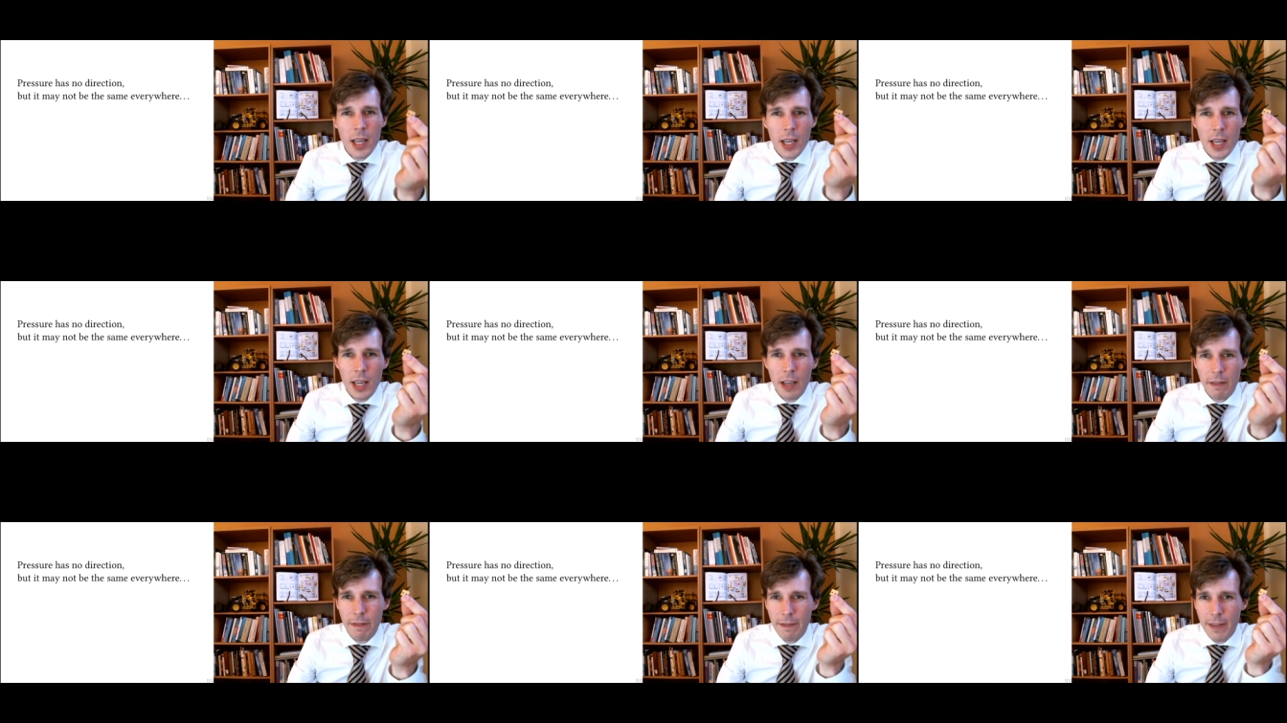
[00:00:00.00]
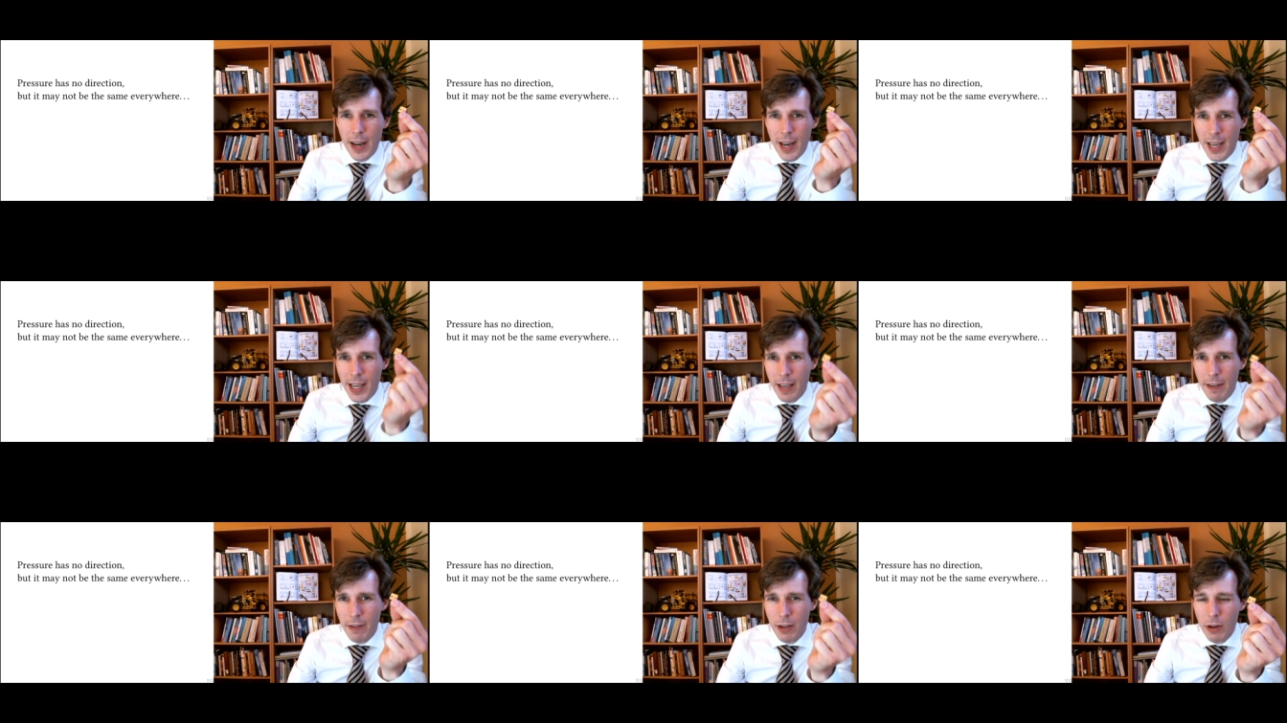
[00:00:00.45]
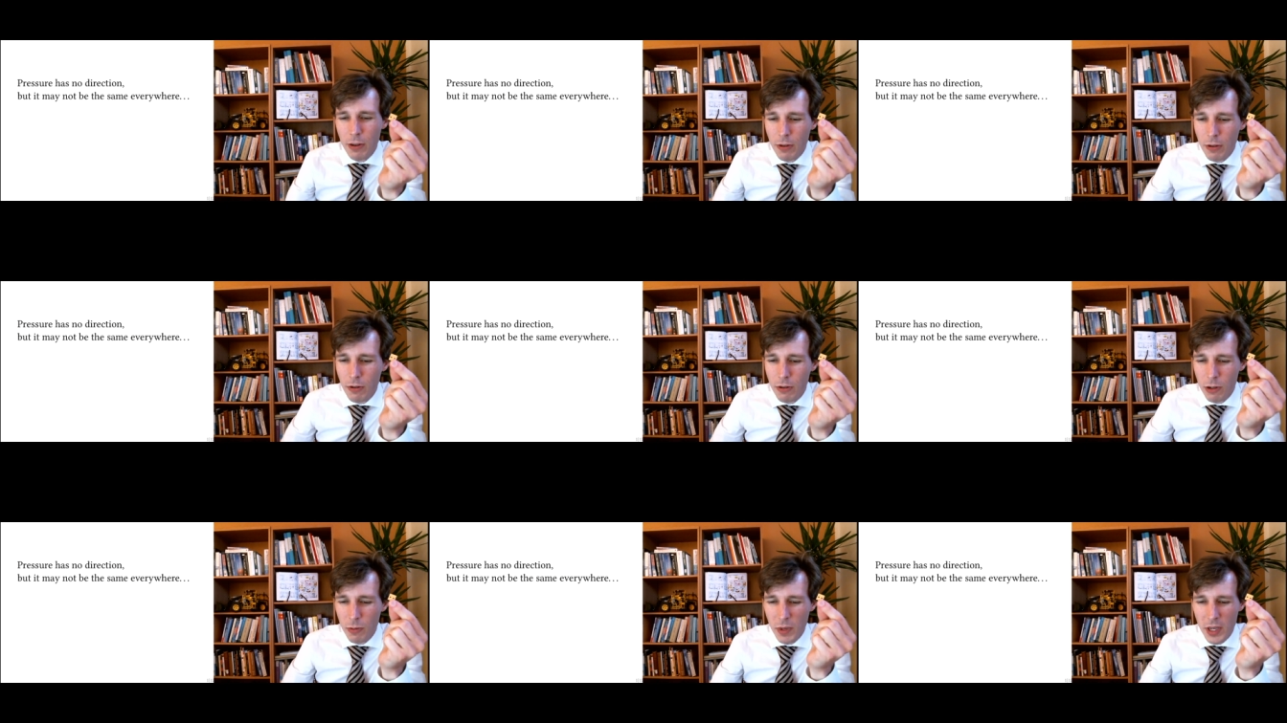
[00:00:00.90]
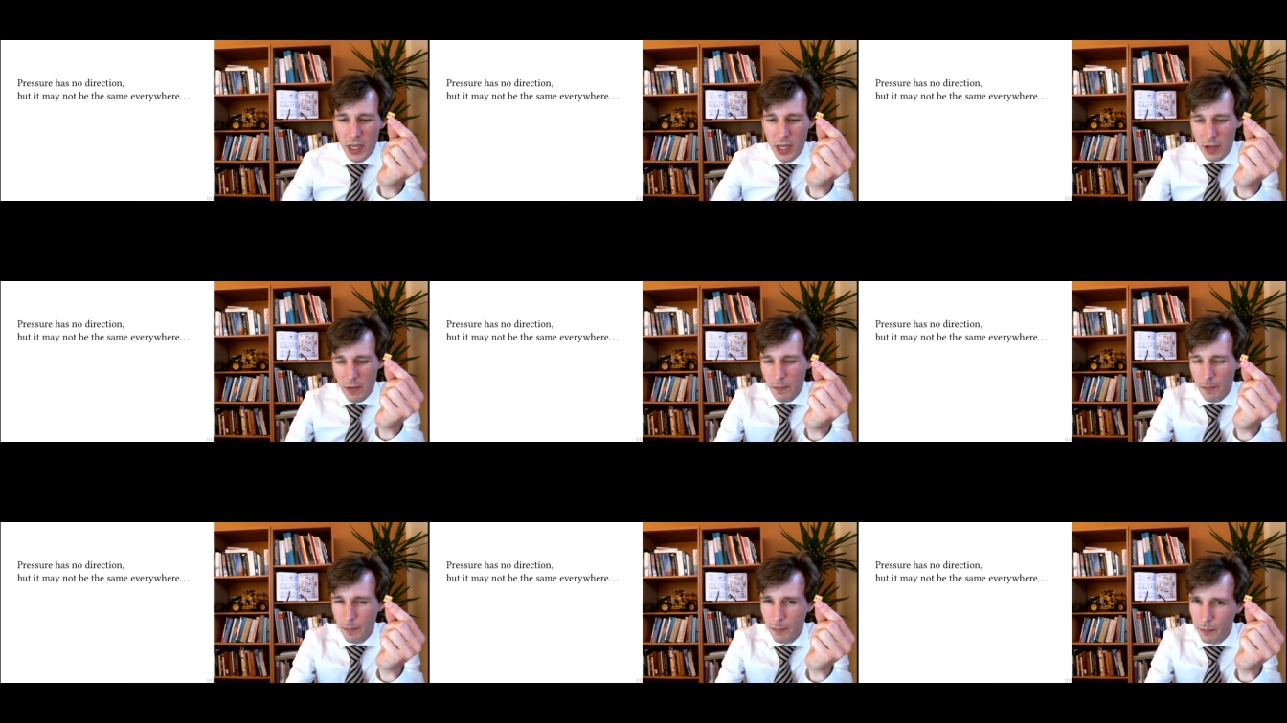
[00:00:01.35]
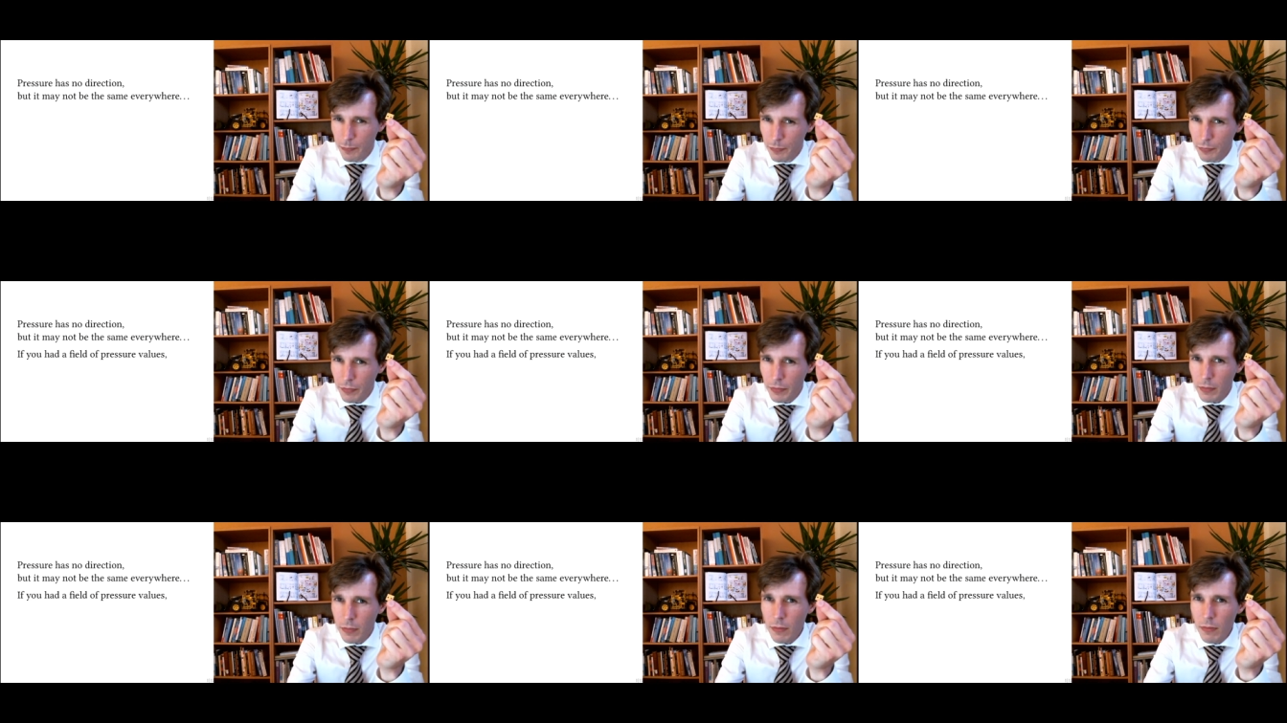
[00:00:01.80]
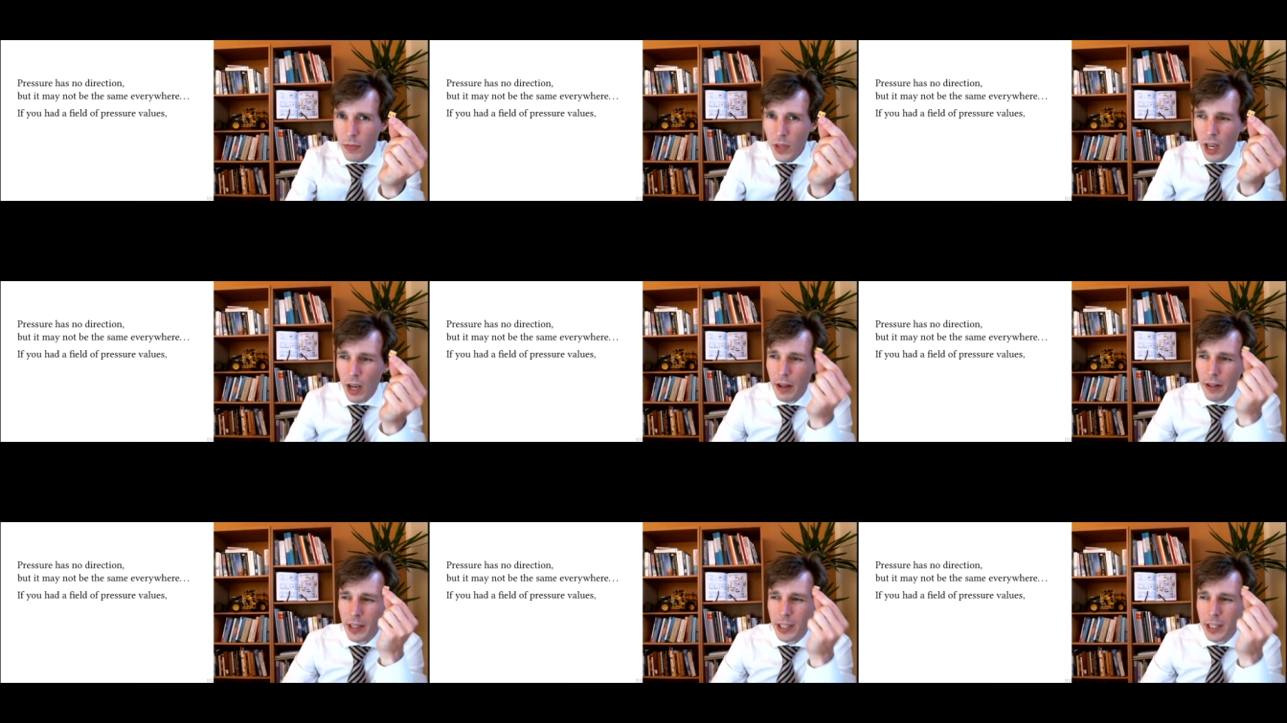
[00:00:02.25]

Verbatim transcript: If I give you a USB key, on